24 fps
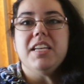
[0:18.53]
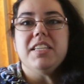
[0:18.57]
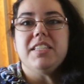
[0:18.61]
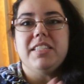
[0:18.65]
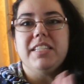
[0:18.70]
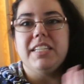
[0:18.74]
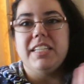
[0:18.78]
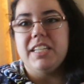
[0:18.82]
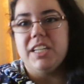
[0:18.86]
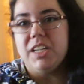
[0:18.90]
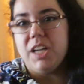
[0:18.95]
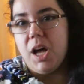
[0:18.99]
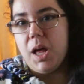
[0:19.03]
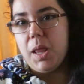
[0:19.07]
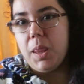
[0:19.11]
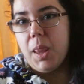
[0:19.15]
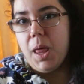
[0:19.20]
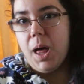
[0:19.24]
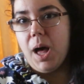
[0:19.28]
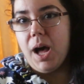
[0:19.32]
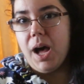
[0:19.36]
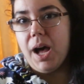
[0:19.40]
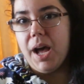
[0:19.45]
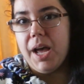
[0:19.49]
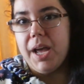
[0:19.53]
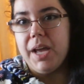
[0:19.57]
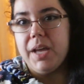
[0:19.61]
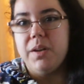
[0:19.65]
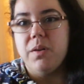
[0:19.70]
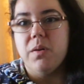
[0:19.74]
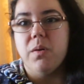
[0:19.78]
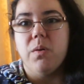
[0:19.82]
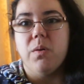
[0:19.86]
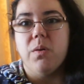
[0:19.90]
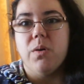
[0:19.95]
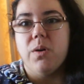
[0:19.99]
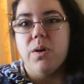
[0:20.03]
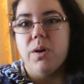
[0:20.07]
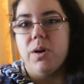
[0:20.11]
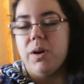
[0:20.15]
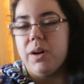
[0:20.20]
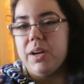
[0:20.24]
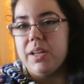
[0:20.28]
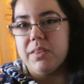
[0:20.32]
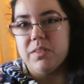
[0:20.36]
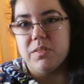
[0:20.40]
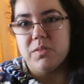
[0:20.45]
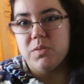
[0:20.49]
seen it online or
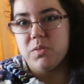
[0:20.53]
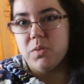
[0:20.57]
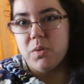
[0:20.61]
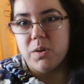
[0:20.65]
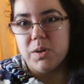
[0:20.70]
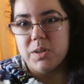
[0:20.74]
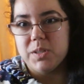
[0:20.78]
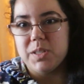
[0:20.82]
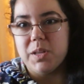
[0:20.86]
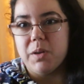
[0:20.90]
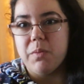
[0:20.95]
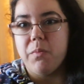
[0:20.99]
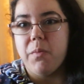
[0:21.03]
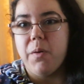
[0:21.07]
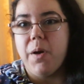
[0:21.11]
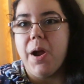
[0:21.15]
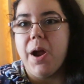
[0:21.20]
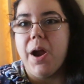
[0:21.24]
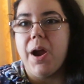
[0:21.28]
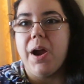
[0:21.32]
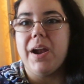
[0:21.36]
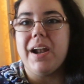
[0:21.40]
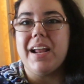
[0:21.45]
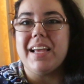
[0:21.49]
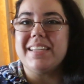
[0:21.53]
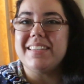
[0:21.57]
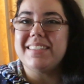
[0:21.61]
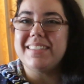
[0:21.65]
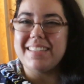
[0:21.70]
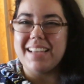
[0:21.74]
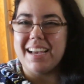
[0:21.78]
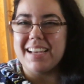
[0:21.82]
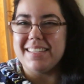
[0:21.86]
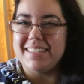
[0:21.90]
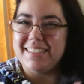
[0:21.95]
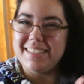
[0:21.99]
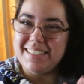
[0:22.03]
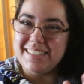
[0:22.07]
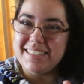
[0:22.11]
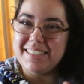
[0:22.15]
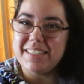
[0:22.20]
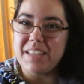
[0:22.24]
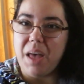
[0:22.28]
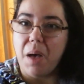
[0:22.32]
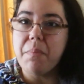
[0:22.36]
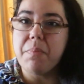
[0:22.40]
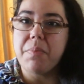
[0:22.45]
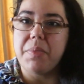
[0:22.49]
in the store somewhere, and I see
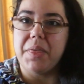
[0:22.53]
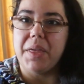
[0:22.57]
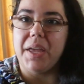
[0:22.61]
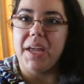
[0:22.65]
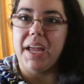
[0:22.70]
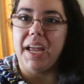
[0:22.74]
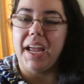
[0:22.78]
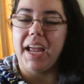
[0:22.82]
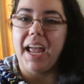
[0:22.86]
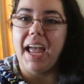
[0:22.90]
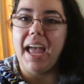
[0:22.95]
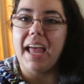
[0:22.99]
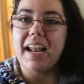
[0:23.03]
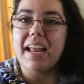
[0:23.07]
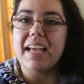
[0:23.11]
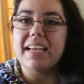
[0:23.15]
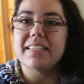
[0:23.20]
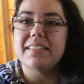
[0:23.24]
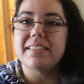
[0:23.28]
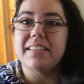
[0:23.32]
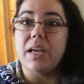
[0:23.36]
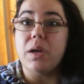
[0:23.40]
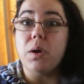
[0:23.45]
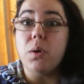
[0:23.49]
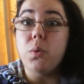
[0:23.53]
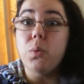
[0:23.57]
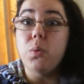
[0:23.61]
something and I say,